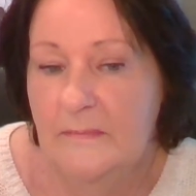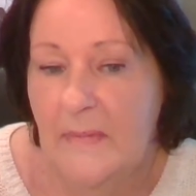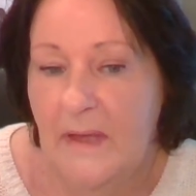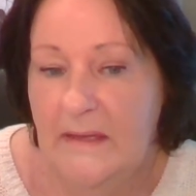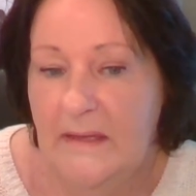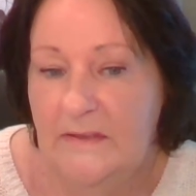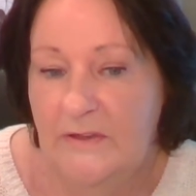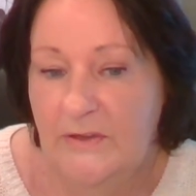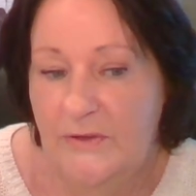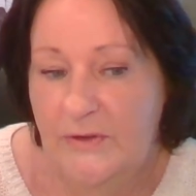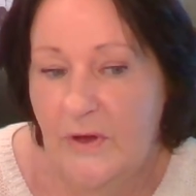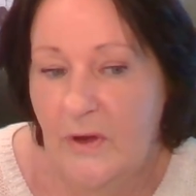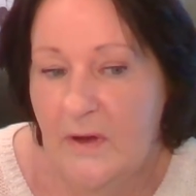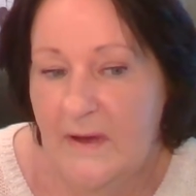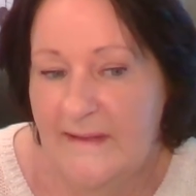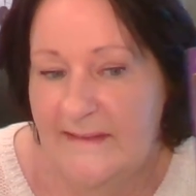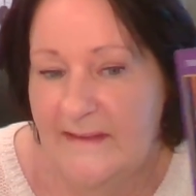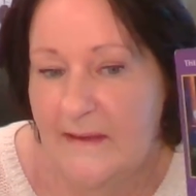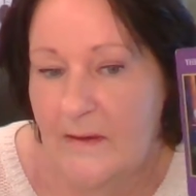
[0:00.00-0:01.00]
you
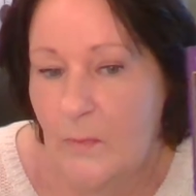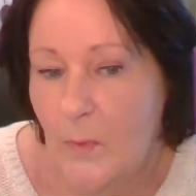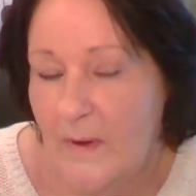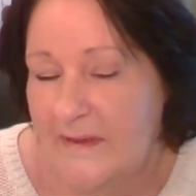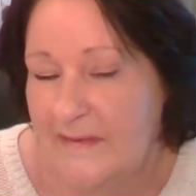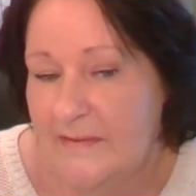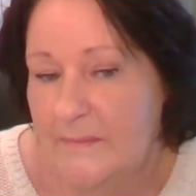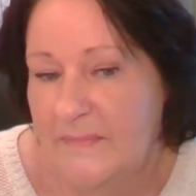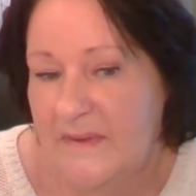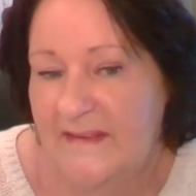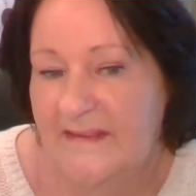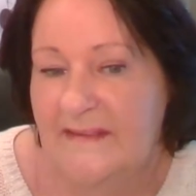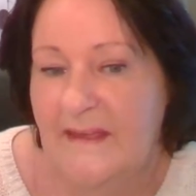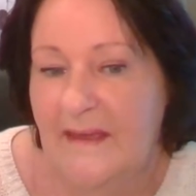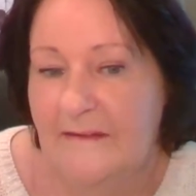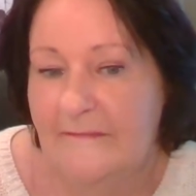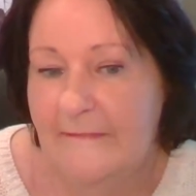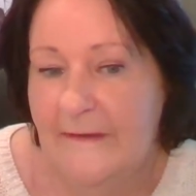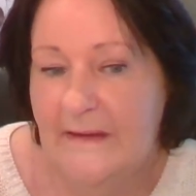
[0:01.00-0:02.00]
guys are one of the best
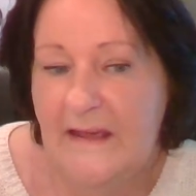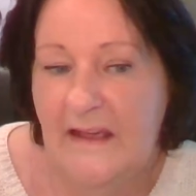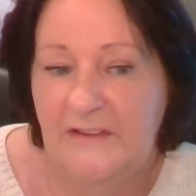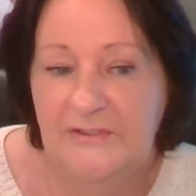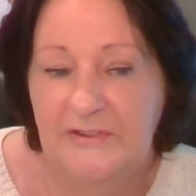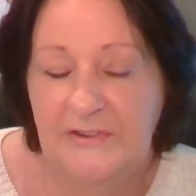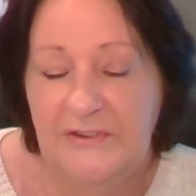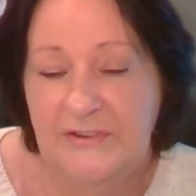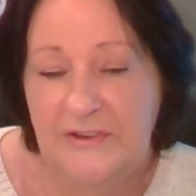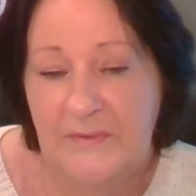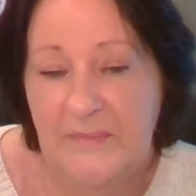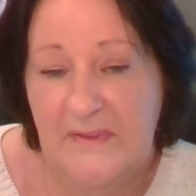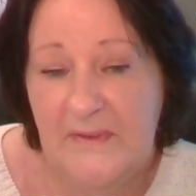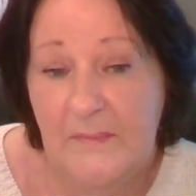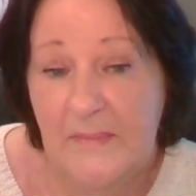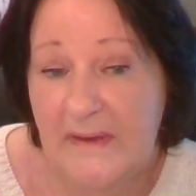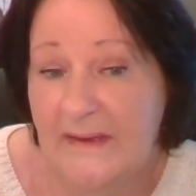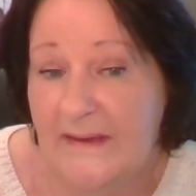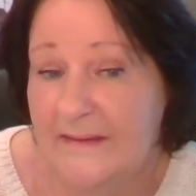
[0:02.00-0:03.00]
at relationships,
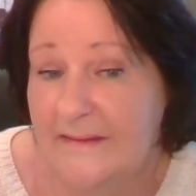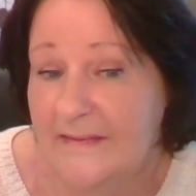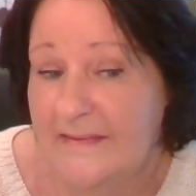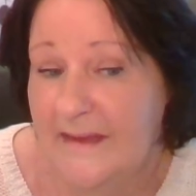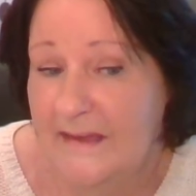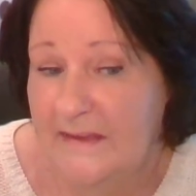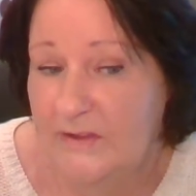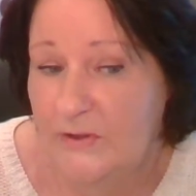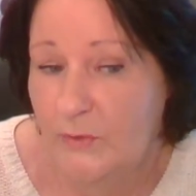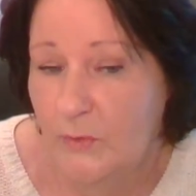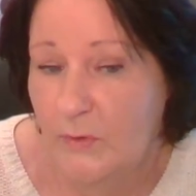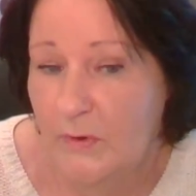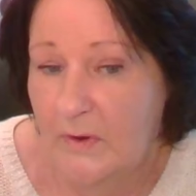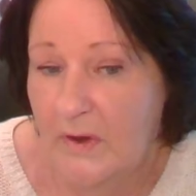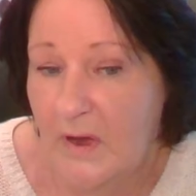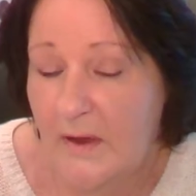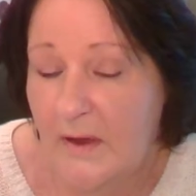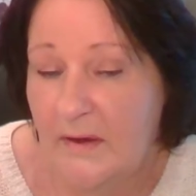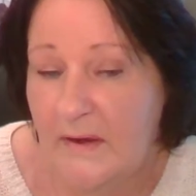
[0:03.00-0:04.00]
being that
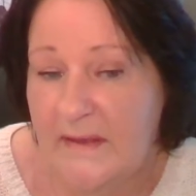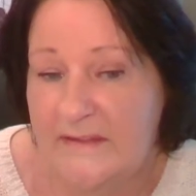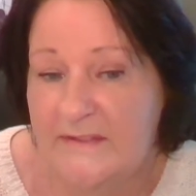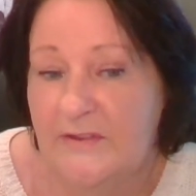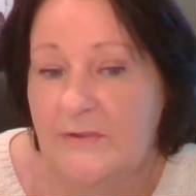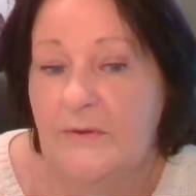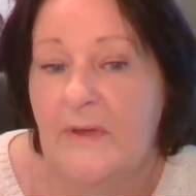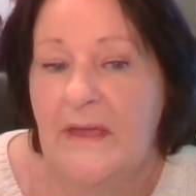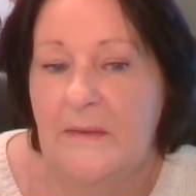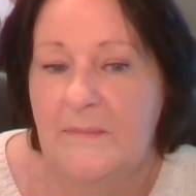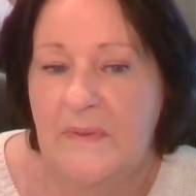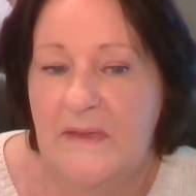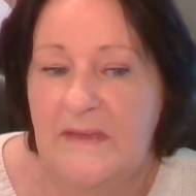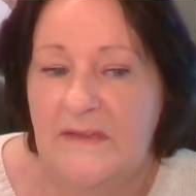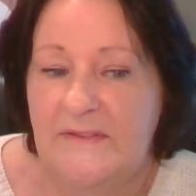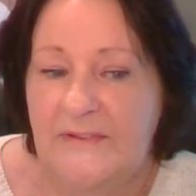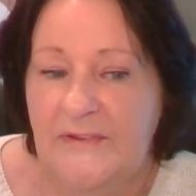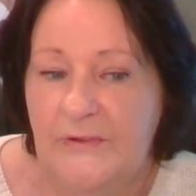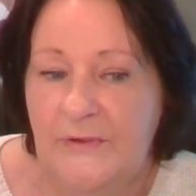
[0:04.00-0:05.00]
you're only too
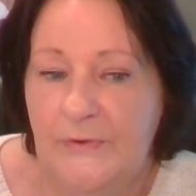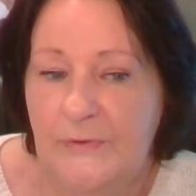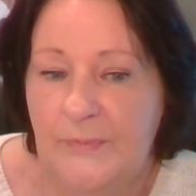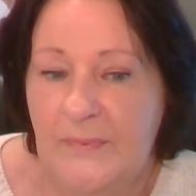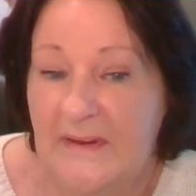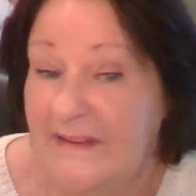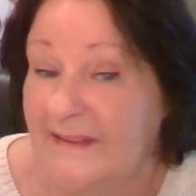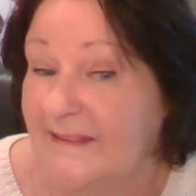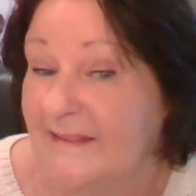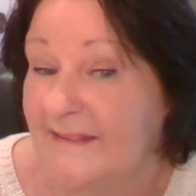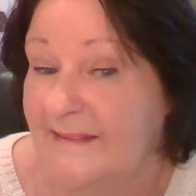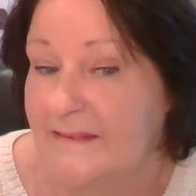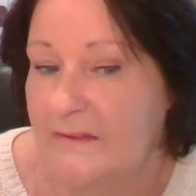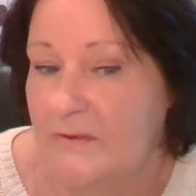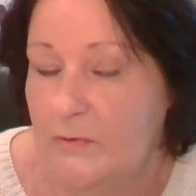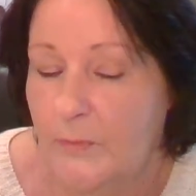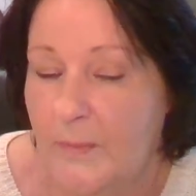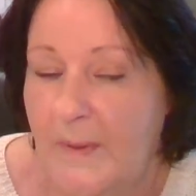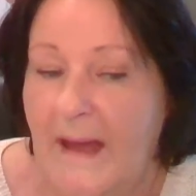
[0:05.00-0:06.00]
happy to please
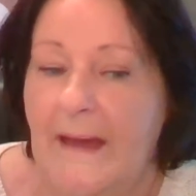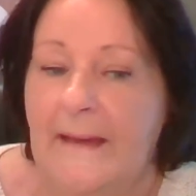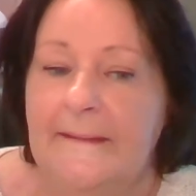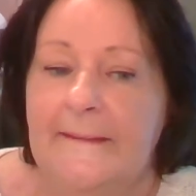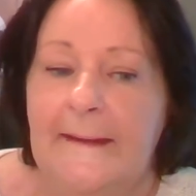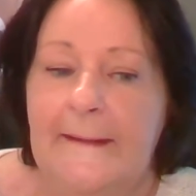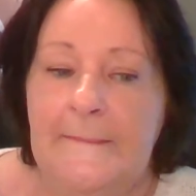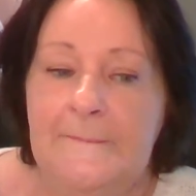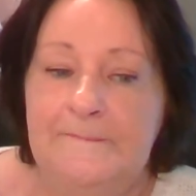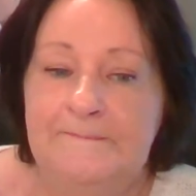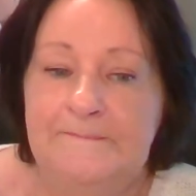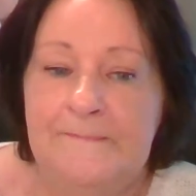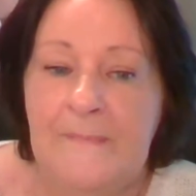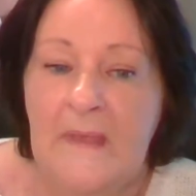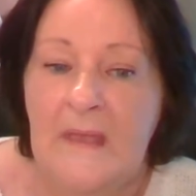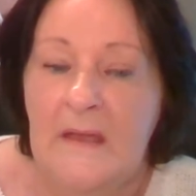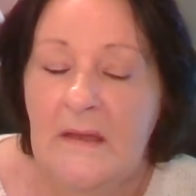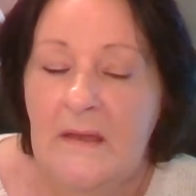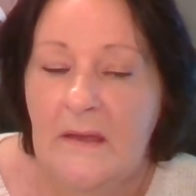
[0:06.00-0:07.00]
your partner
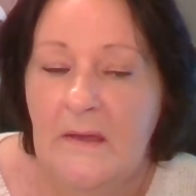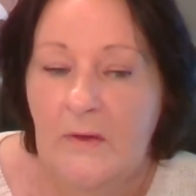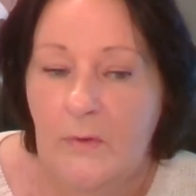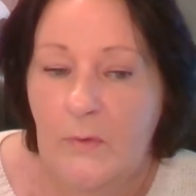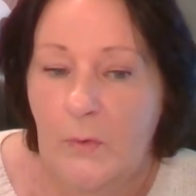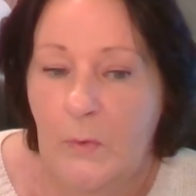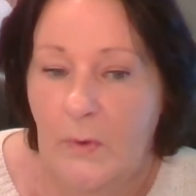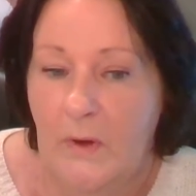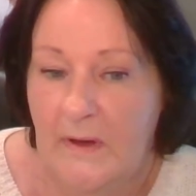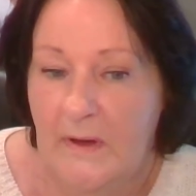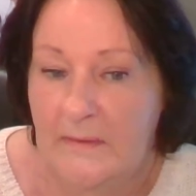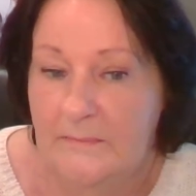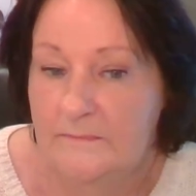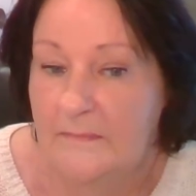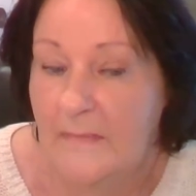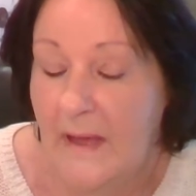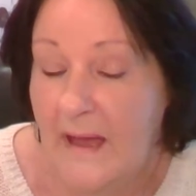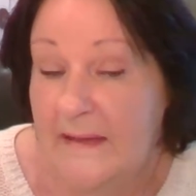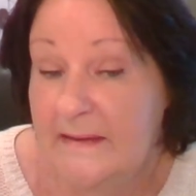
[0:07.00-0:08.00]
or
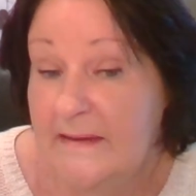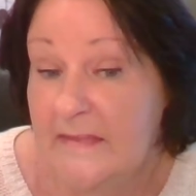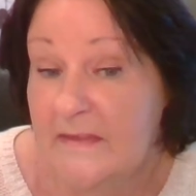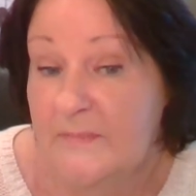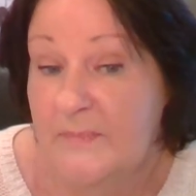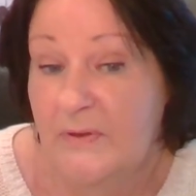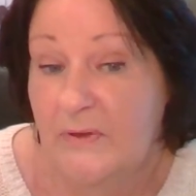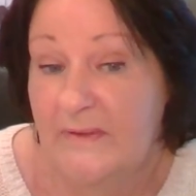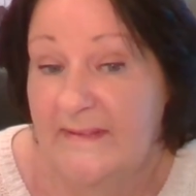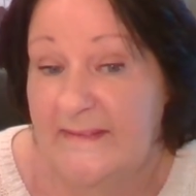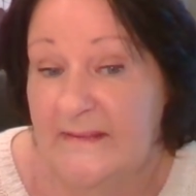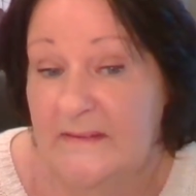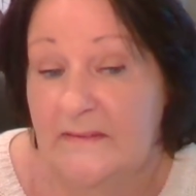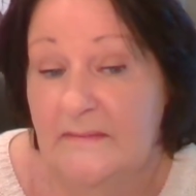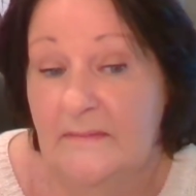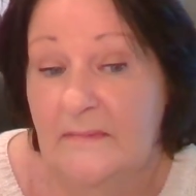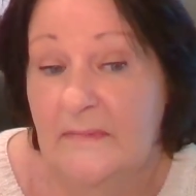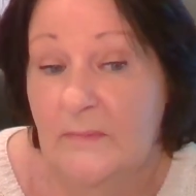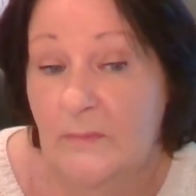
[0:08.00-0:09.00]
another
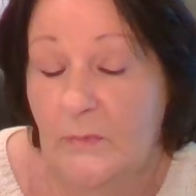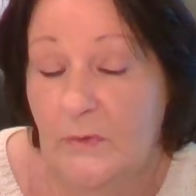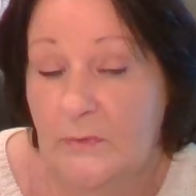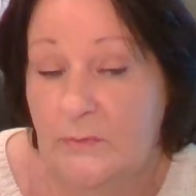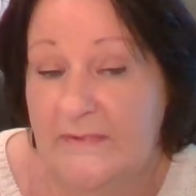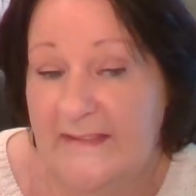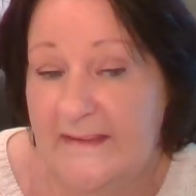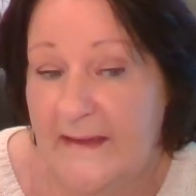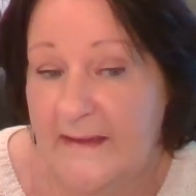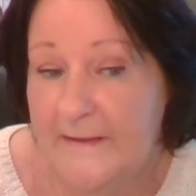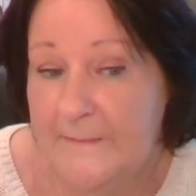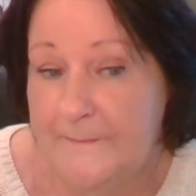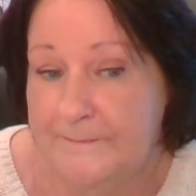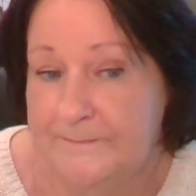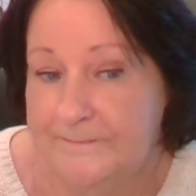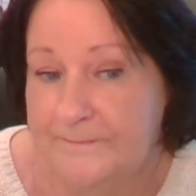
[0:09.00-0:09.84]
person, we'll say.